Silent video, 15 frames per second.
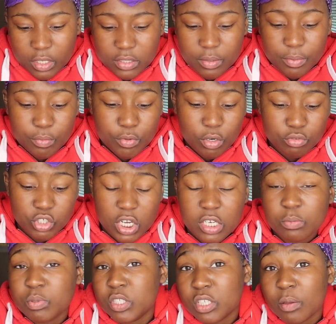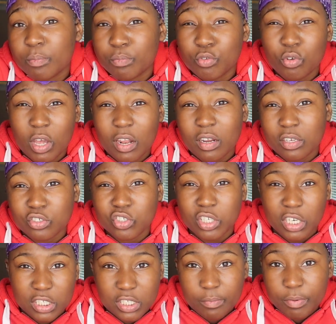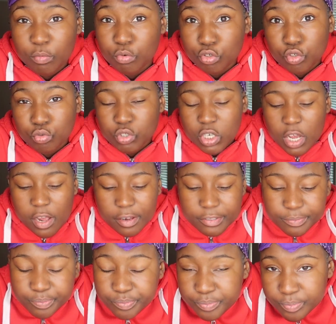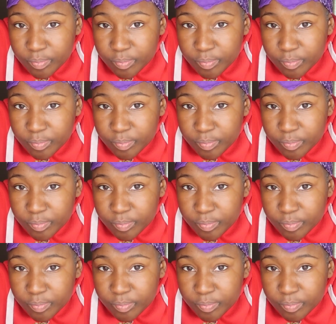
Some people don't change, but some, you gotta understand that some people do change.